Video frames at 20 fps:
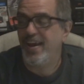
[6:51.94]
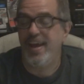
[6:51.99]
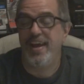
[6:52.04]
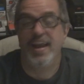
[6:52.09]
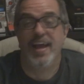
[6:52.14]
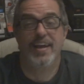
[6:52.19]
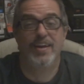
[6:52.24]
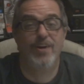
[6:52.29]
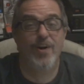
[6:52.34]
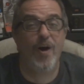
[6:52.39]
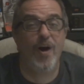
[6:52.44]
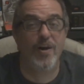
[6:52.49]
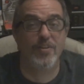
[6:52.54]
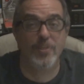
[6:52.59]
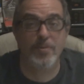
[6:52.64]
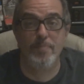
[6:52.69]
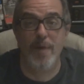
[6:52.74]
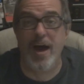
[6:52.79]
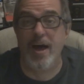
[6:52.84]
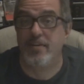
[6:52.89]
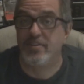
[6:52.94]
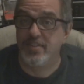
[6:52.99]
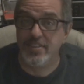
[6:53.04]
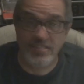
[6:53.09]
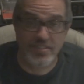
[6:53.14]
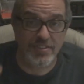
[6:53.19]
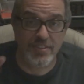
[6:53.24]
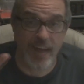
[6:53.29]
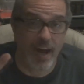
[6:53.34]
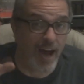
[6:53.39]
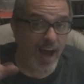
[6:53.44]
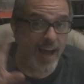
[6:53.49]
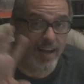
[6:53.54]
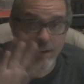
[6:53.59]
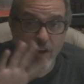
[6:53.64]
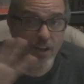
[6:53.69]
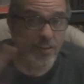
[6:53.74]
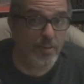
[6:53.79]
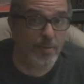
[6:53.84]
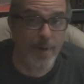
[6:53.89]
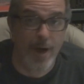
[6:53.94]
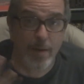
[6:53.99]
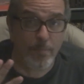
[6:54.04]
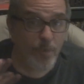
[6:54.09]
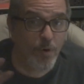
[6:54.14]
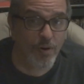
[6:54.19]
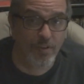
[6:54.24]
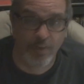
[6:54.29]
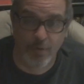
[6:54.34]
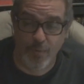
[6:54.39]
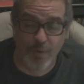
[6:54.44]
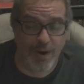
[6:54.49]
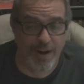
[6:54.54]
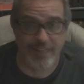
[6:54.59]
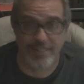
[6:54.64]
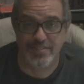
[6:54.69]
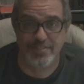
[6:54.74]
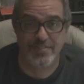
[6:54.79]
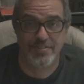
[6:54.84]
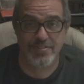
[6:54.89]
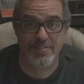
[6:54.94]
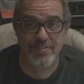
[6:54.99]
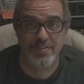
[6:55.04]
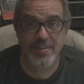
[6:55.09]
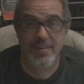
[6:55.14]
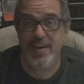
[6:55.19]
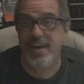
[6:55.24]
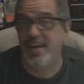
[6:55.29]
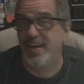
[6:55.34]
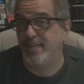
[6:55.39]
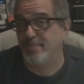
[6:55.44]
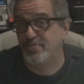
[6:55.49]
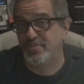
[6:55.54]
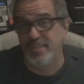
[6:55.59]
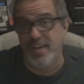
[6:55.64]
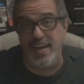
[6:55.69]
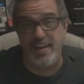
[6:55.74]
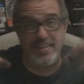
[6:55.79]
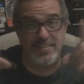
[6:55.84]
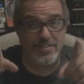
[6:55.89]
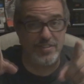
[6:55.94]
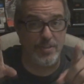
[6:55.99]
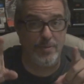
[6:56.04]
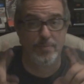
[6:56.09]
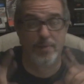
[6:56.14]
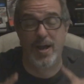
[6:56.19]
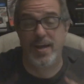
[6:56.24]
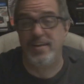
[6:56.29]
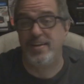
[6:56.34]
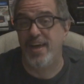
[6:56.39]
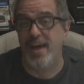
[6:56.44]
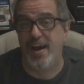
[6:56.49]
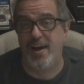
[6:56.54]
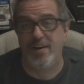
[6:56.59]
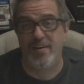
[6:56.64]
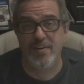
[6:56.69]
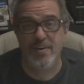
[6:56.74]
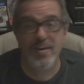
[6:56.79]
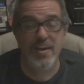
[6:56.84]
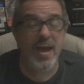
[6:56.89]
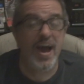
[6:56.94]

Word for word: And I called him out. I called him out more than once. And I'm saying it to him right now.